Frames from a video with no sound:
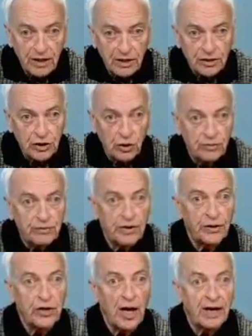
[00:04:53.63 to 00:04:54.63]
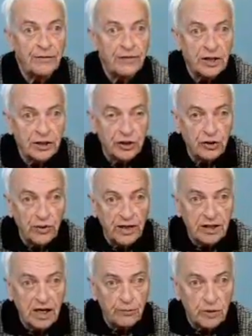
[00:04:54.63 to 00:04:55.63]
So the thought of additional
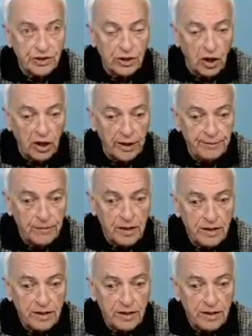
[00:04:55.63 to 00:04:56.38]
income was gone.